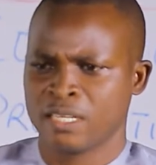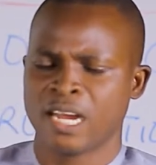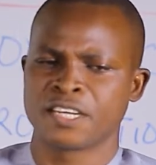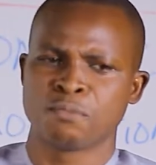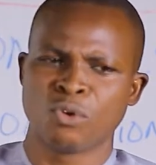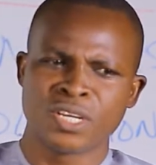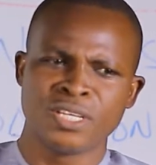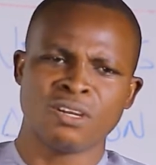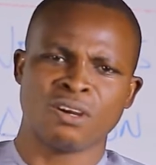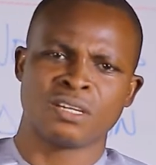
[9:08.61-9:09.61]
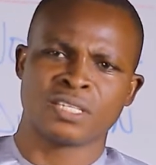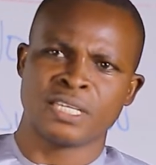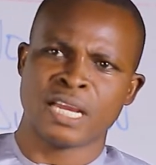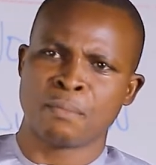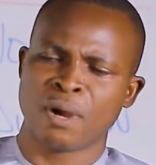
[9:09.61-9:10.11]
Now,
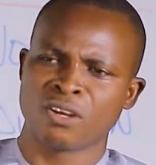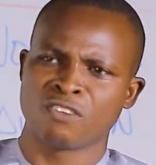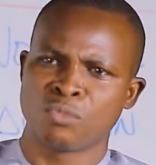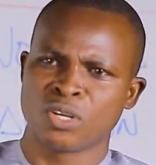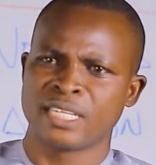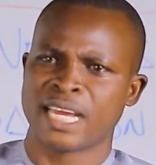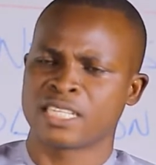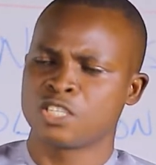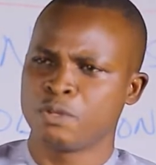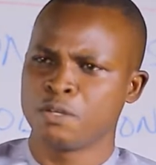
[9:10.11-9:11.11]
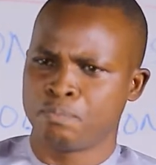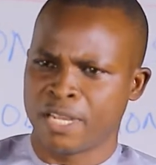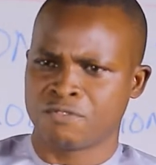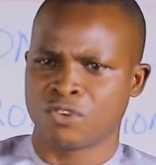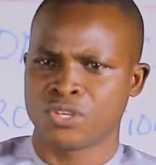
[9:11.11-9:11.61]
the amount of money that is being
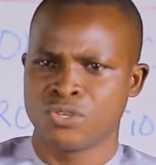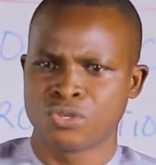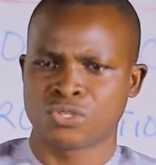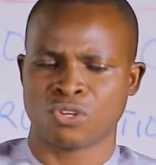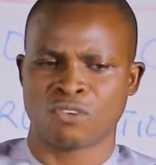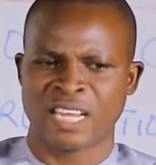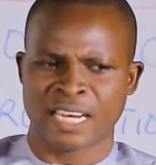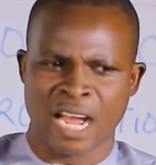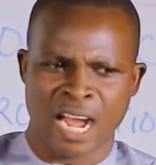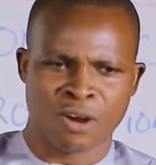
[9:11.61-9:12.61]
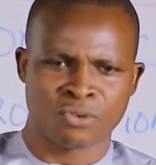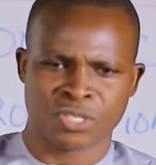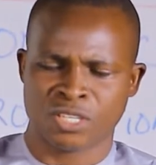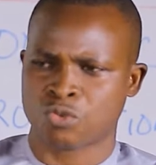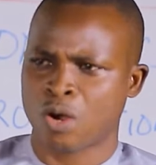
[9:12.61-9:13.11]
paid for the use of that
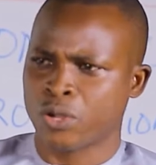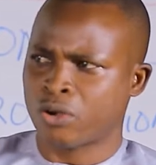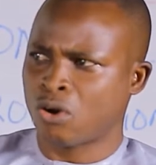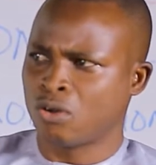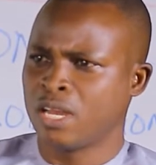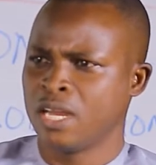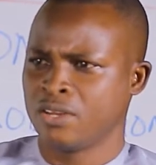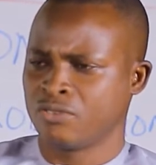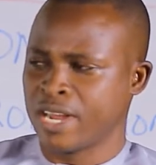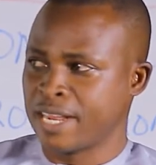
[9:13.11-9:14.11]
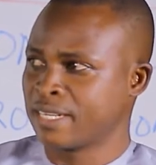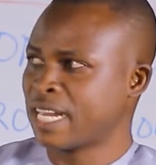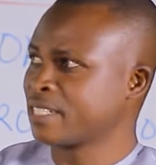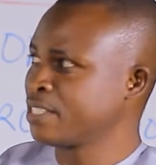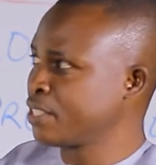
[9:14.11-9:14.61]
house is what we call rent.
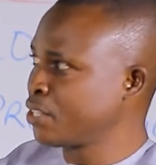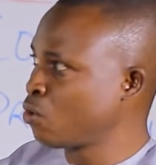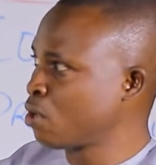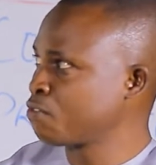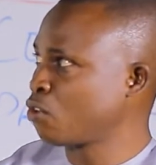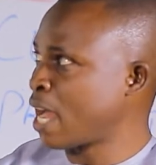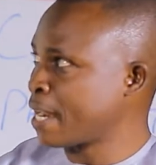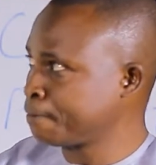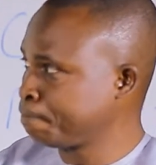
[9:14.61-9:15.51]
That is the reward for land.